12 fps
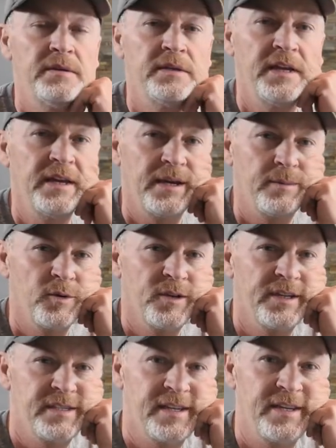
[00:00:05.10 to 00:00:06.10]
Today I'm
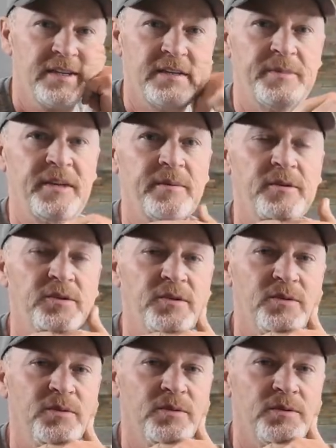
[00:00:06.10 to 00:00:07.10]
really excited to be able
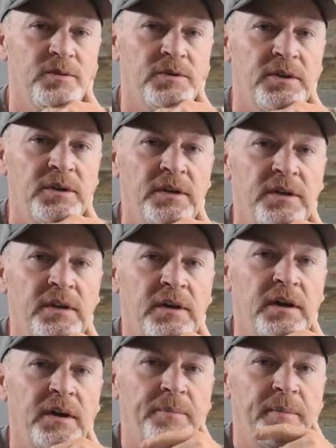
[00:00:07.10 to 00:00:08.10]
to
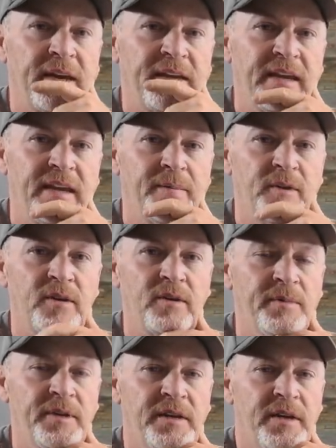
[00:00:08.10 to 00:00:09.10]
up my game a
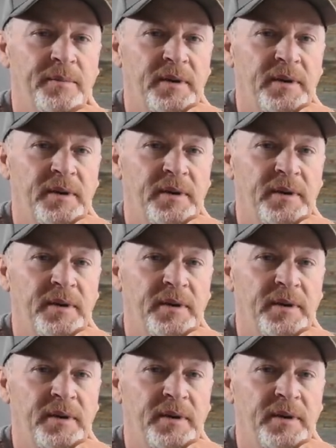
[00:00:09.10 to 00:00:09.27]
little bit on